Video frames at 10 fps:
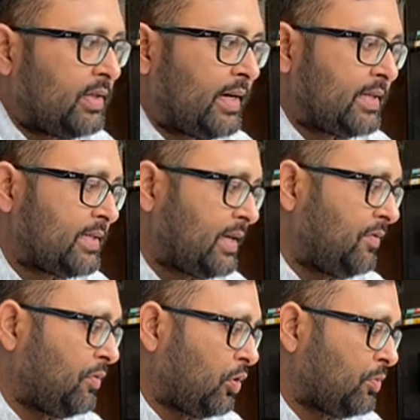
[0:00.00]
That is
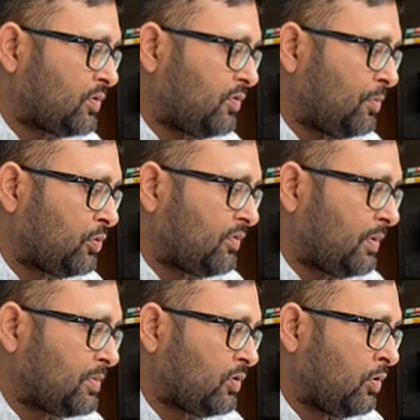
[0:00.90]
same almost for both of
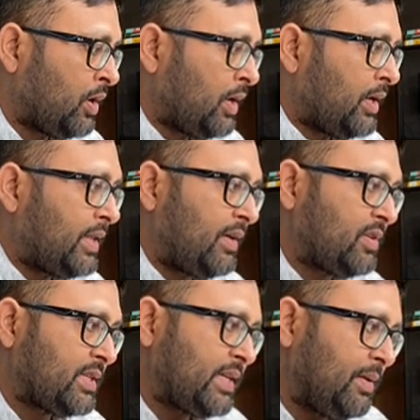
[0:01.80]
them. So they have
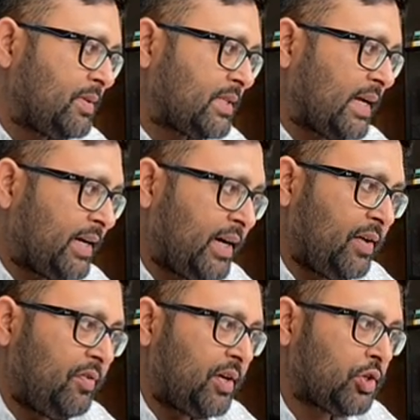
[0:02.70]
the same standard
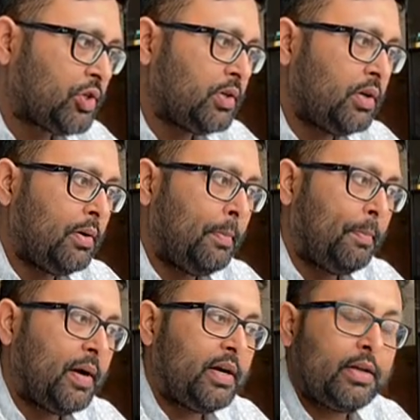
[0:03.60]
deviation,
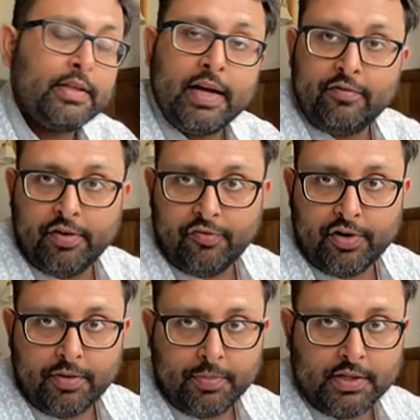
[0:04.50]
but they have
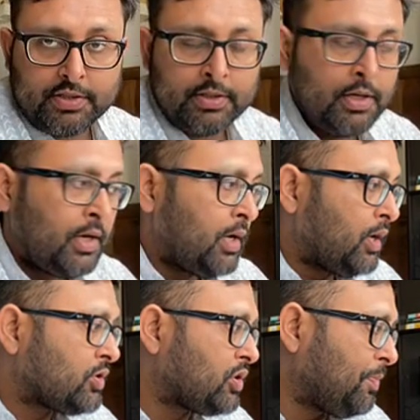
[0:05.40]
different means.
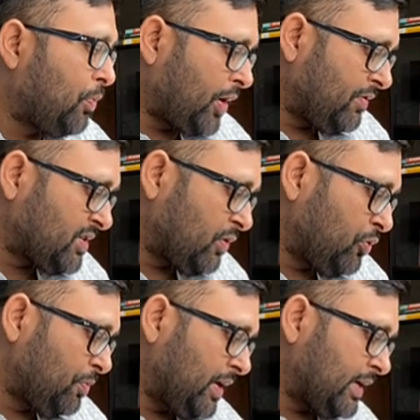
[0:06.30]
So the point which I
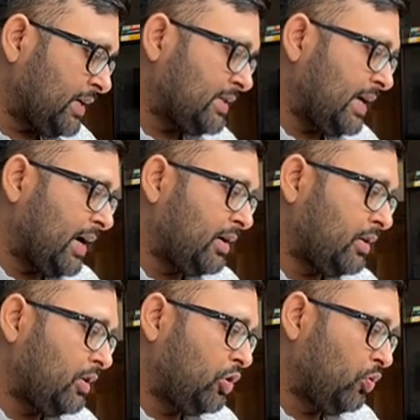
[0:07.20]
want to make is that
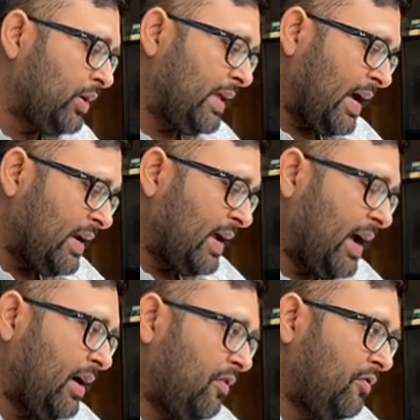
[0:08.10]
you can
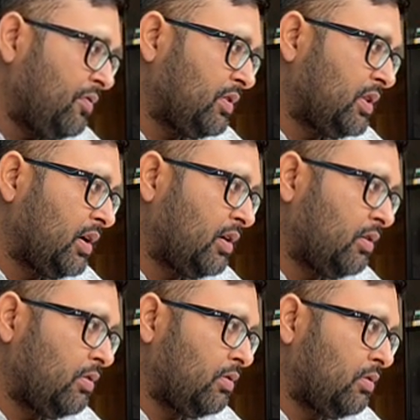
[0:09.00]
have
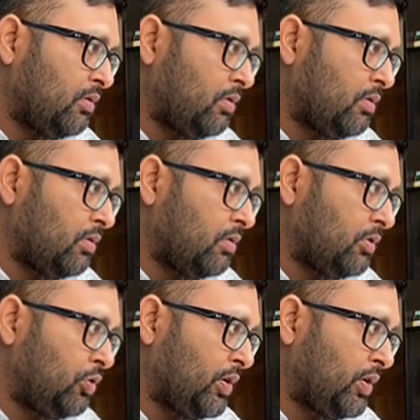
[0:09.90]
the, normal